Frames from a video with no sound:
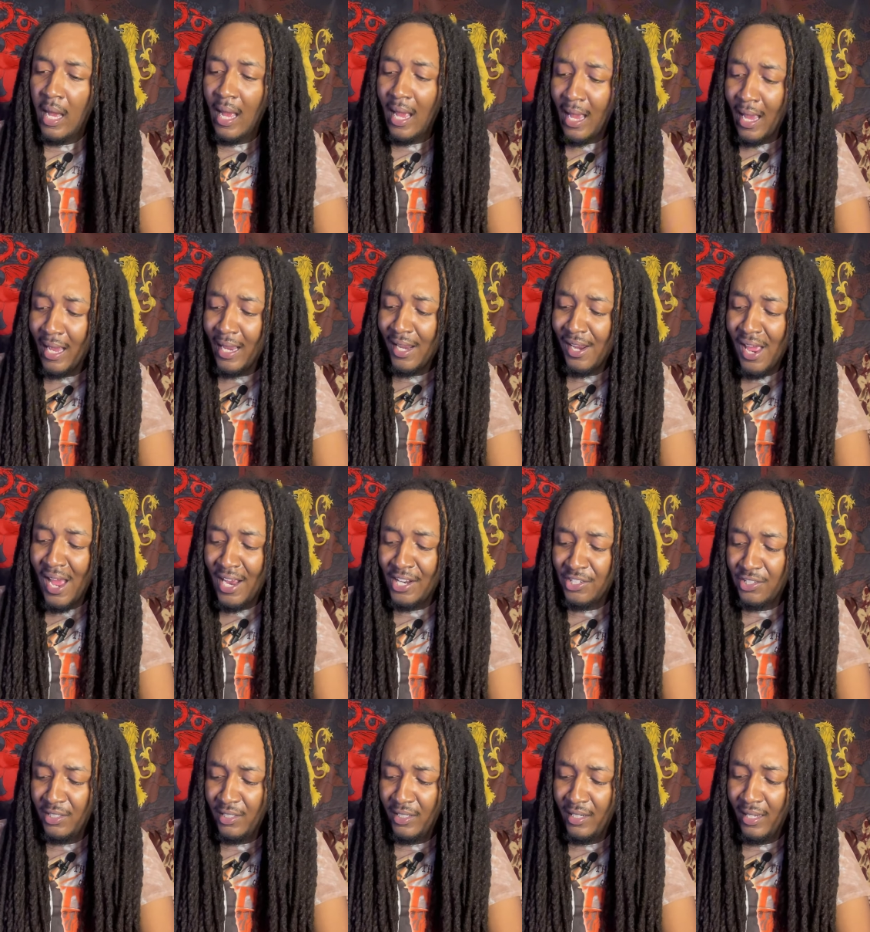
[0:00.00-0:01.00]
And he
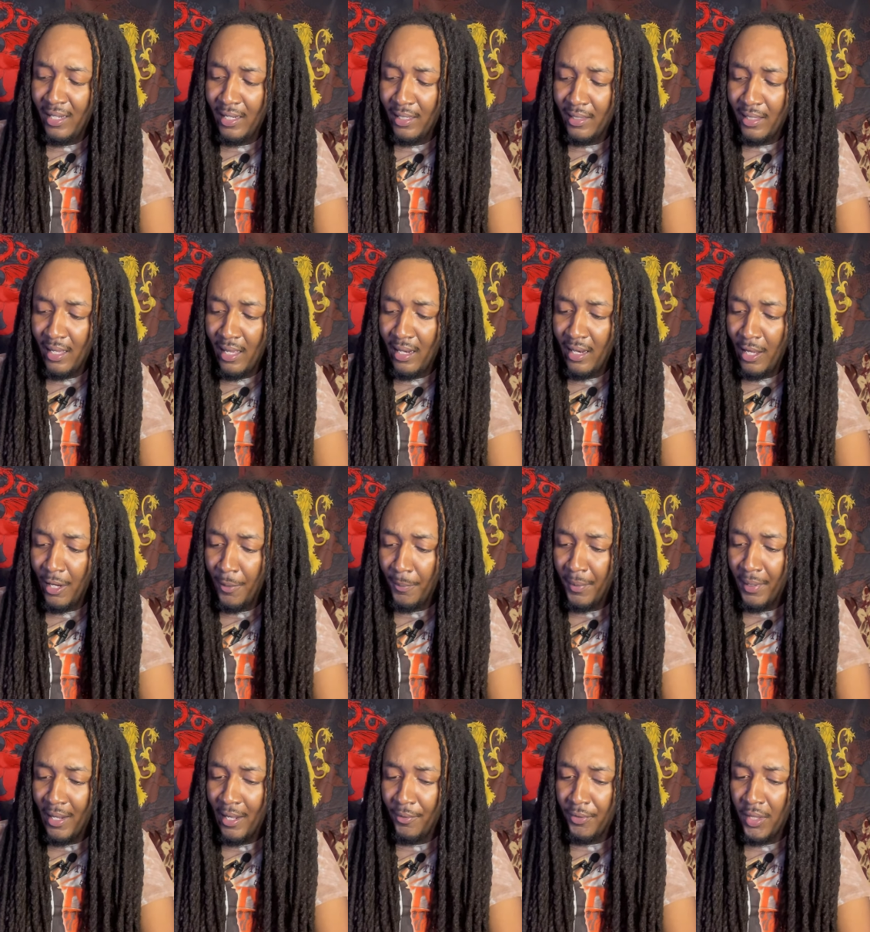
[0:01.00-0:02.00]
actually did that,
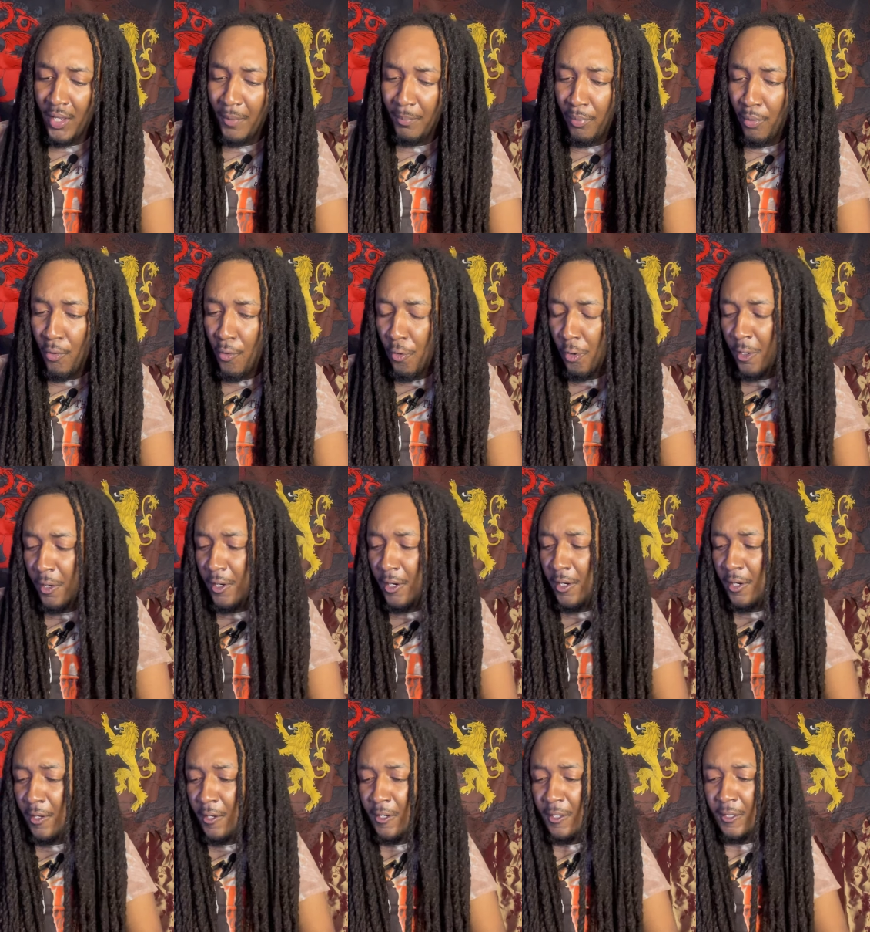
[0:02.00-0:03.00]
helping out that
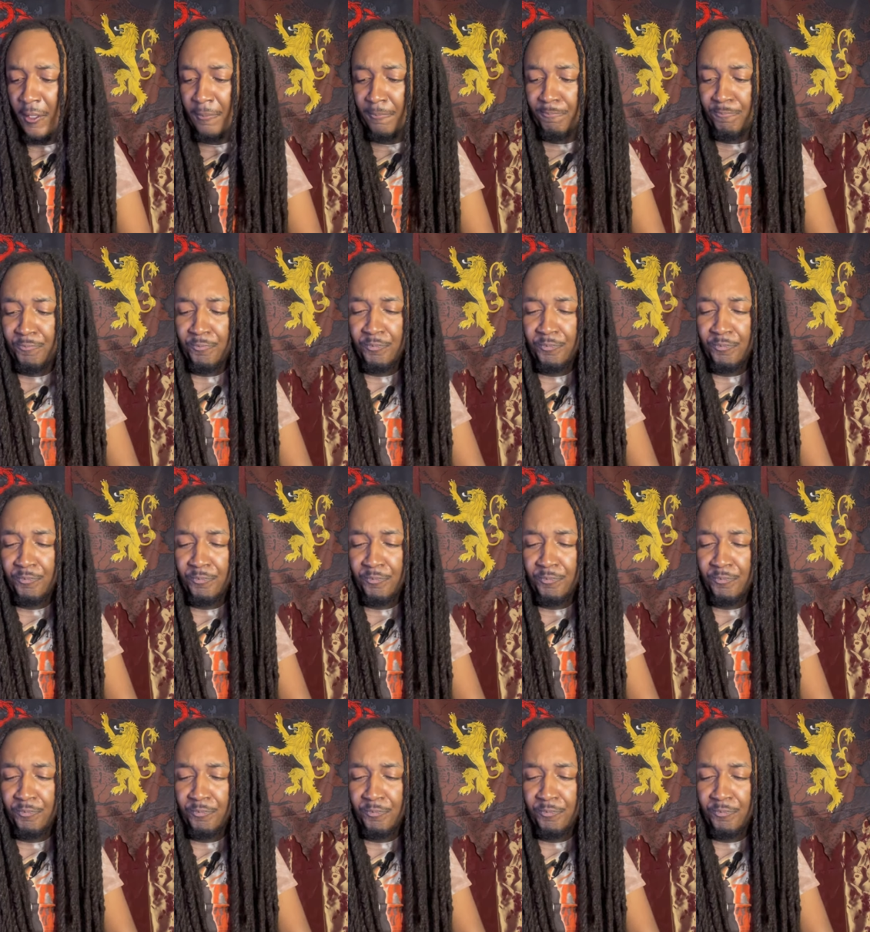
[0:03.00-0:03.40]
poor